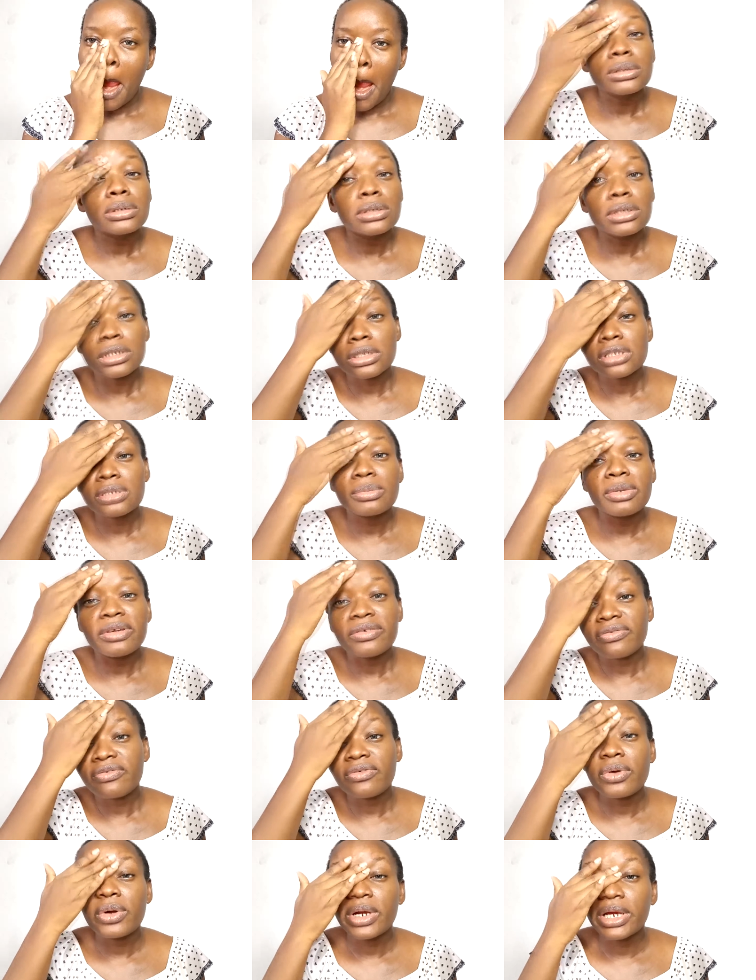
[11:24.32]
plus my
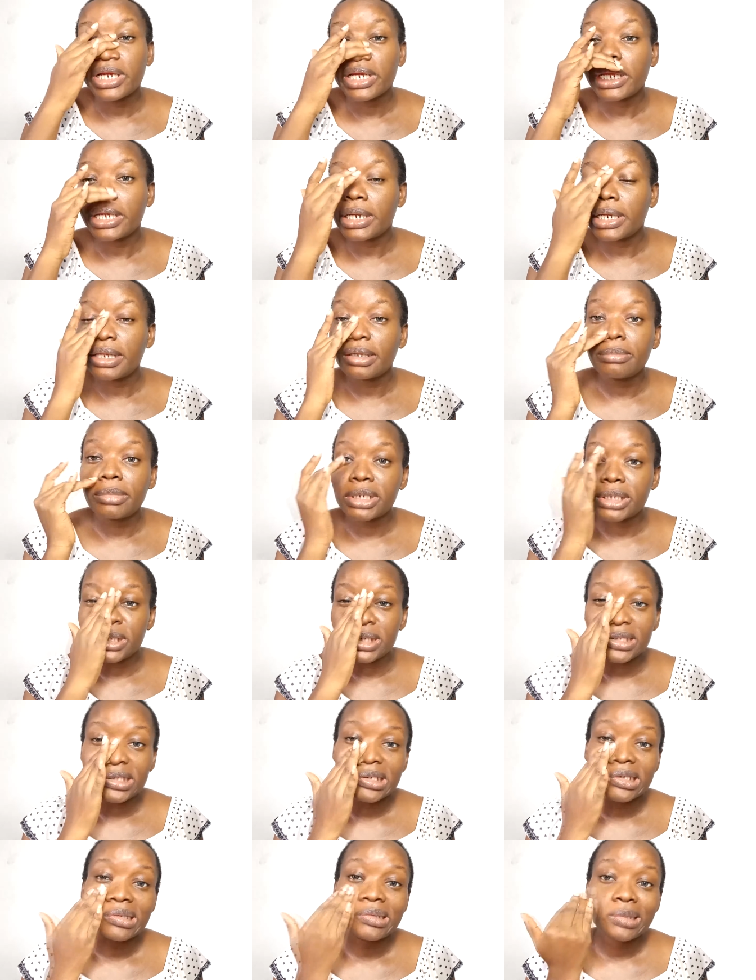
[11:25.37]
forehead and my
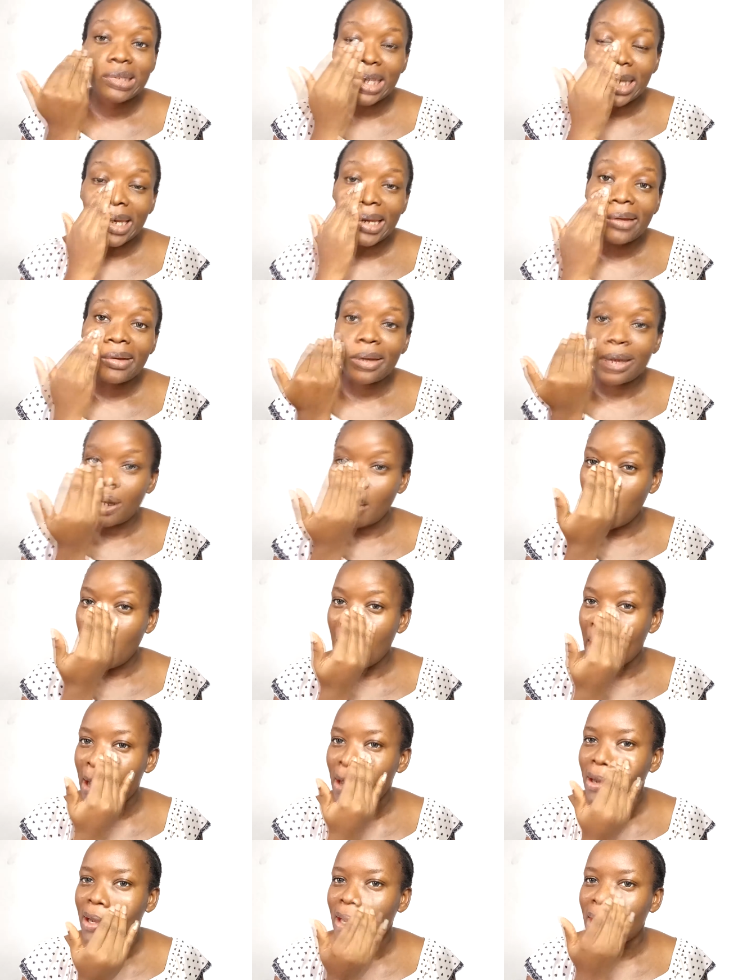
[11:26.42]
T-zone area,
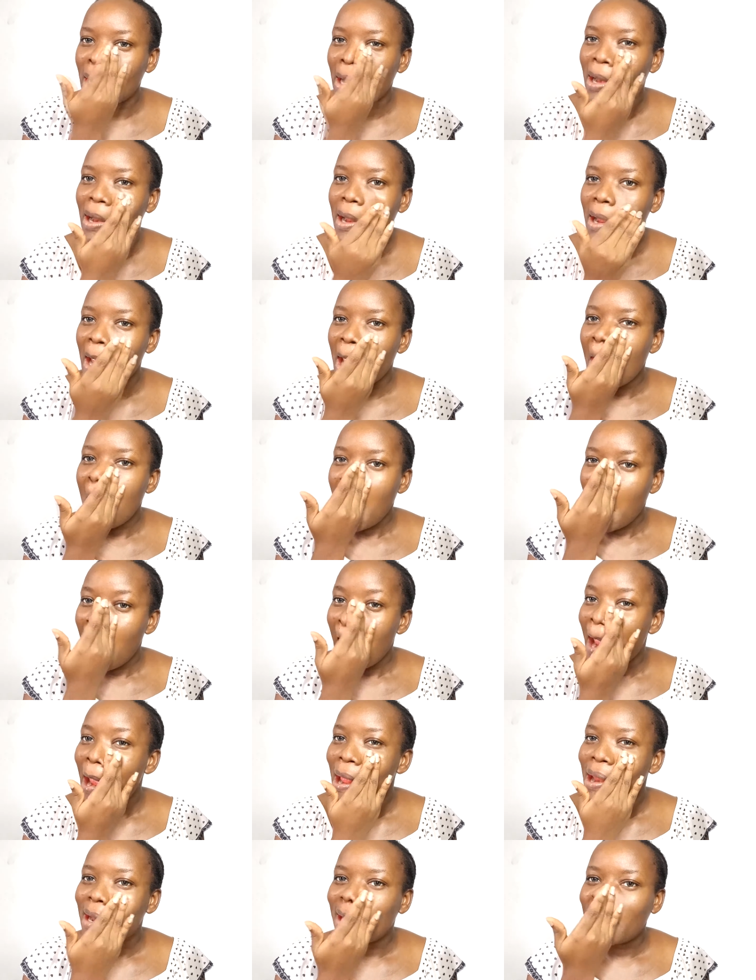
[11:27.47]
and
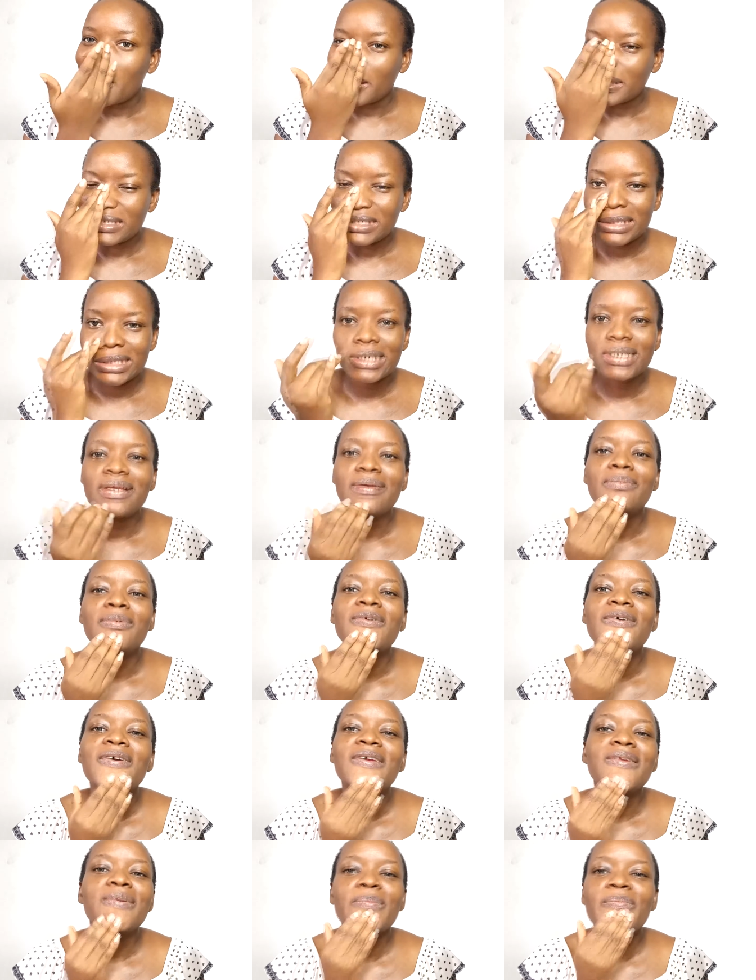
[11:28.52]
that's it. I'm not
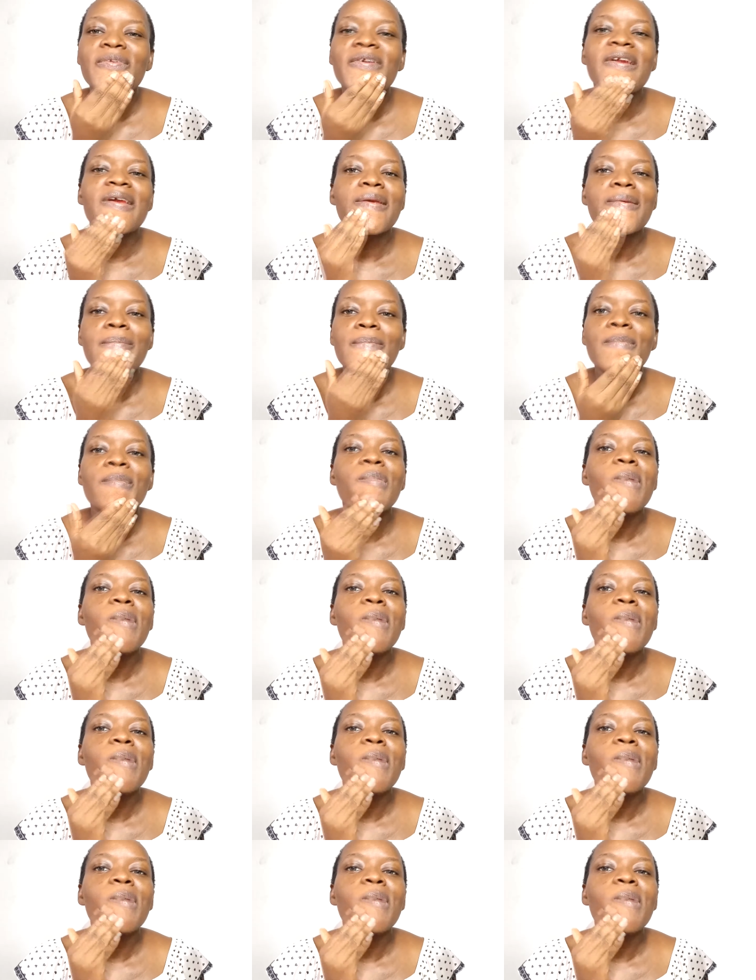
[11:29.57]
going to prime